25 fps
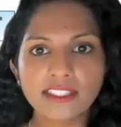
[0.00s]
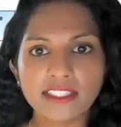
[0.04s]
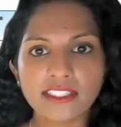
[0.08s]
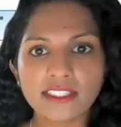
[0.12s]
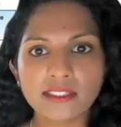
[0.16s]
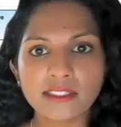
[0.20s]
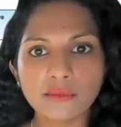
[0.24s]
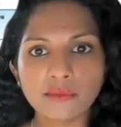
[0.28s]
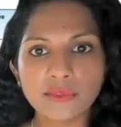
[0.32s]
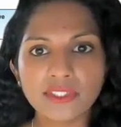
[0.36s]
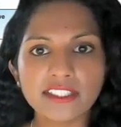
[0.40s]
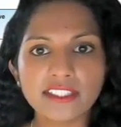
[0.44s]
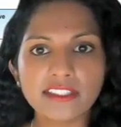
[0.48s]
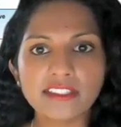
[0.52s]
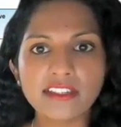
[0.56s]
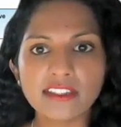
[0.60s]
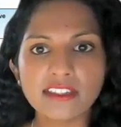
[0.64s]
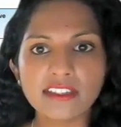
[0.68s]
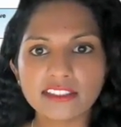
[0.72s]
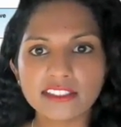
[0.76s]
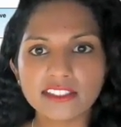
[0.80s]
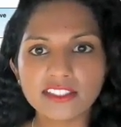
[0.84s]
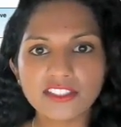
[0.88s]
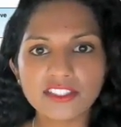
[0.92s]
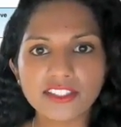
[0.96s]
Um, we
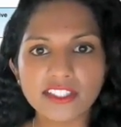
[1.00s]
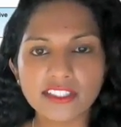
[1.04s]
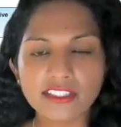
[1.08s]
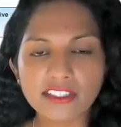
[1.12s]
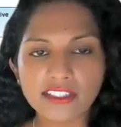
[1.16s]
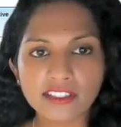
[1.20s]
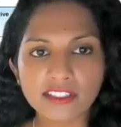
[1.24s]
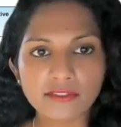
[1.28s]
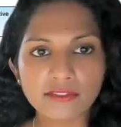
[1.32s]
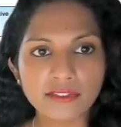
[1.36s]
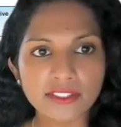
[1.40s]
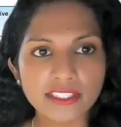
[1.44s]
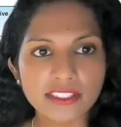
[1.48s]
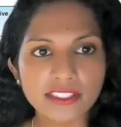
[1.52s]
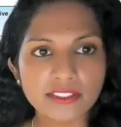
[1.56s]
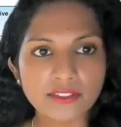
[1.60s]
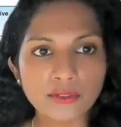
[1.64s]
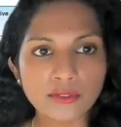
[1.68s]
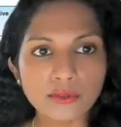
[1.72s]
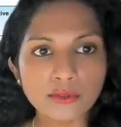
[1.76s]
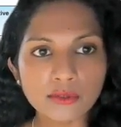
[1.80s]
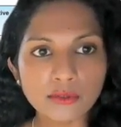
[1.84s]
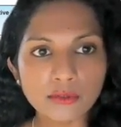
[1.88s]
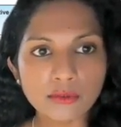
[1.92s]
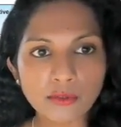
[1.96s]
acknowledge that not every
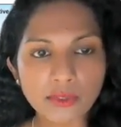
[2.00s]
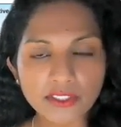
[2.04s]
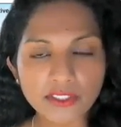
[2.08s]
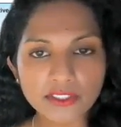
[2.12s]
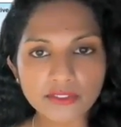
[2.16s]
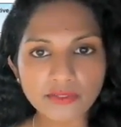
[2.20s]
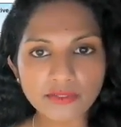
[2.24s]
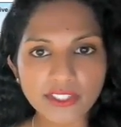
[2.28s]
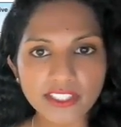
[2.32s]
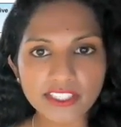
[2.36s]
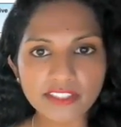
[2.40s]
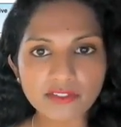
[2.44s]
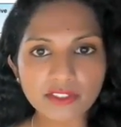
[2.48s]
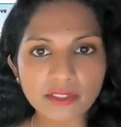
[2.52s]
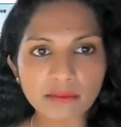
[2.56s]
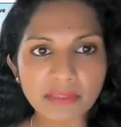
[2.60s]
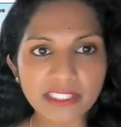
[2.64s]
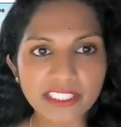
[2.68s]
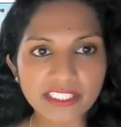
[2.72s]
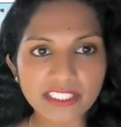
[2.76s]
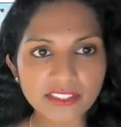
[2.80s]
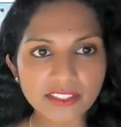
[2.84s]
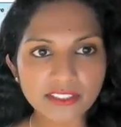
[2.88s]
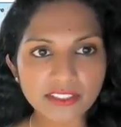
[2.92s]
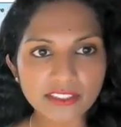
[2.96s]
tool works for every
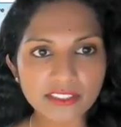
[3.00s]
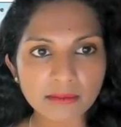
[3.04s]
patient,